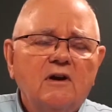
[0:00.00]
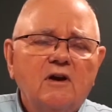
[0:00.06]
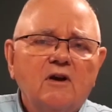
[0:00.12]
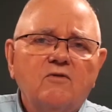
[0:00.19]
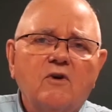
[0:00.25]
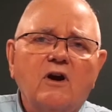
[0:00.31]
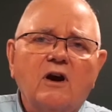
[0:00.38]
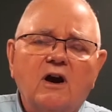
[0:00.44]

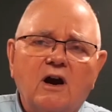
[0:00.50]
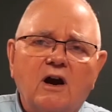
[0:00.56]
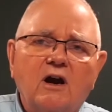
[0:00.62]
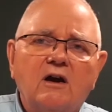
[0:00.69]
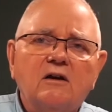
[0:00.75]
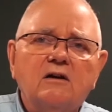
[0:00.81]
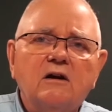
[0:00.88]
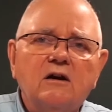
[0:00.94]
for
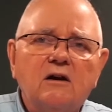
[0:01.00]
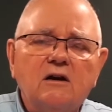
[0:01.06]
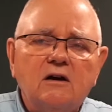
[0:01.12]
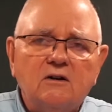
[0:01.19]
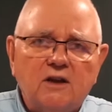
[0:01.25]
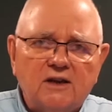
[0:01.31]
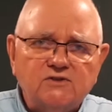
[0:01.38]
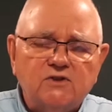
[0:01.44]
our
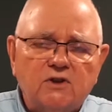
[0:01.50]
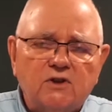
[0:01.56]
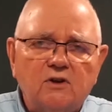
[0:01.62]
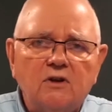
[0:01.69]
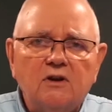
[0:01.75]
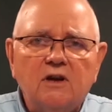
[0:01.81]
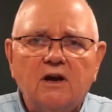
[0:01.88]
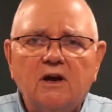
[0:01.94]

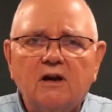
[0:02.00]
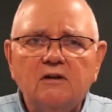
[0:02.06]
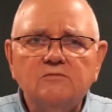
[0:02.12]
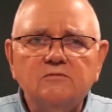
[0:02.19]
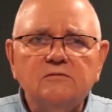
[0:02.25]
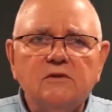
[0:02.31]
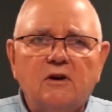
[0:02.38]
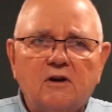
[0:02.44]

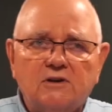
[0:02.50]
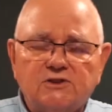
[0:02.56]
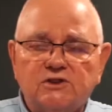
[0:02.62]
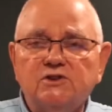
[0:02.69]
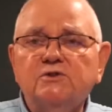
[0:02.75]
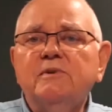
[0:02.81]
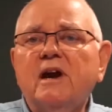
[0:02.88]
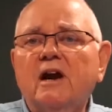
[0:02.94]

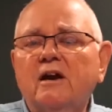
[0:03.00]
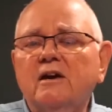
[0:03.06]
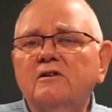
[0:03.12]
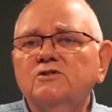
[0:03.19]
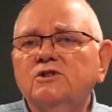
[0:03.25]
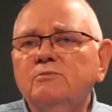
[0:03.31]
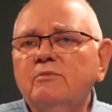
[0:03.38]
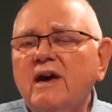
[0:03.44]
our
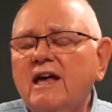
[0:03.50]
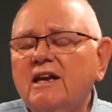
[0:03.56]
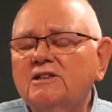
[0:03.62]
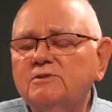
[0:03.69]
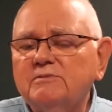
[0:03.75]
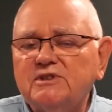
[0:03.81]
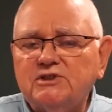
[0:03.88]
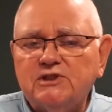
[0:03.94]
energy
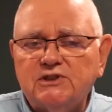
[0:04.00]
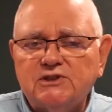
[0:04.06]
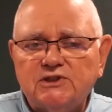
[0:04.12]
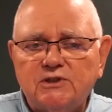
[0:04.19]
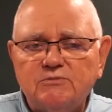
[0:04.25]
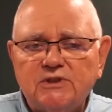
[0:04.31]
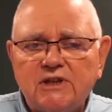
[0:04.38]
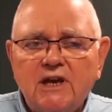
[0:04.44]
management
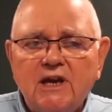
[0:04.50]
systems.